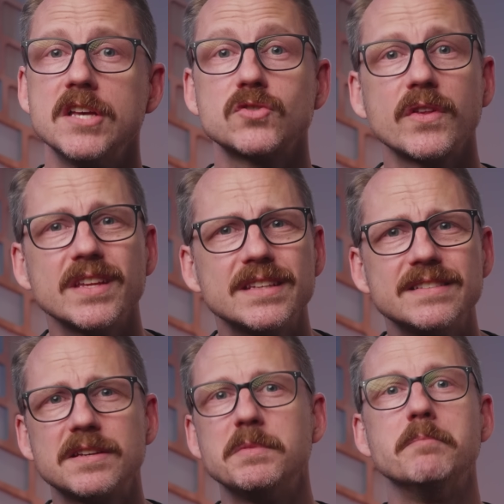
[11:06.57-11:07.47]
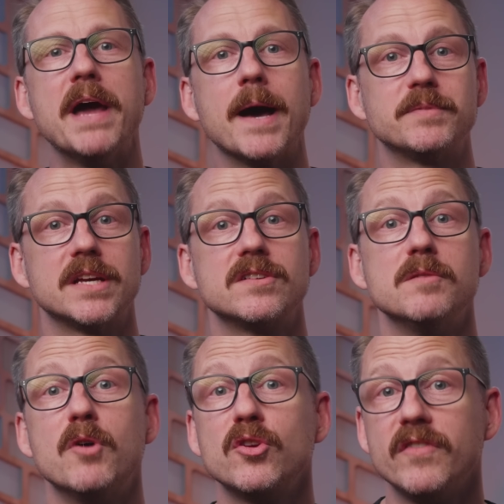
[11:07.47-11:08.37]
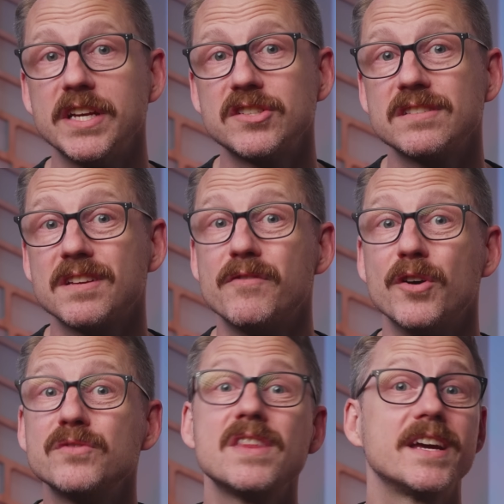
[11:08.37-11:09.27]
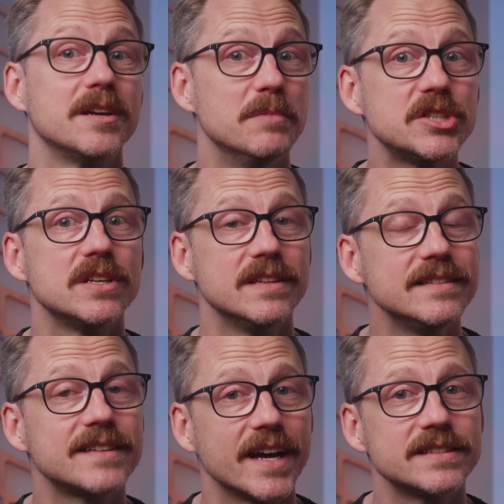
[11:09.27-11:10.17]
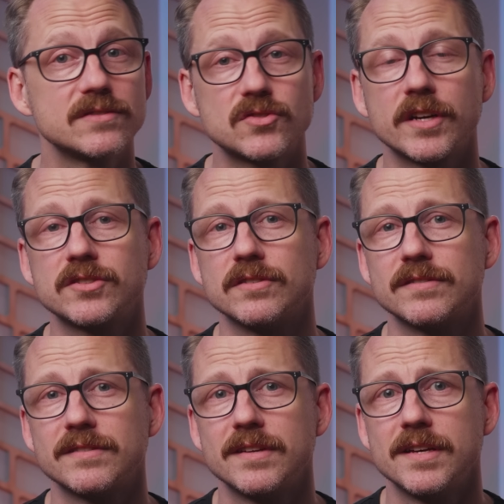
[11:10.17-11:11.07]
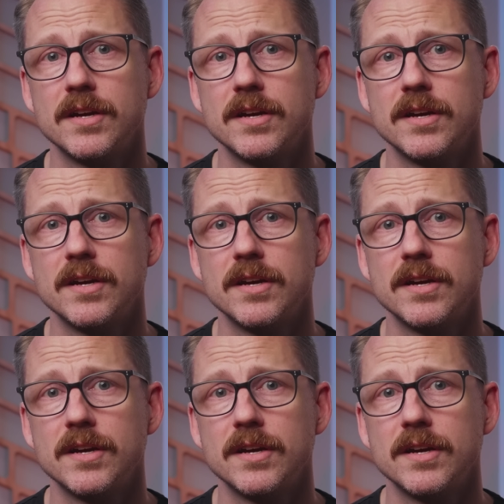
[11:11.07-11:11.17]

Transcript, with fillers: So I think these can be mapped onto the motivations of those that commission these kinds of structures.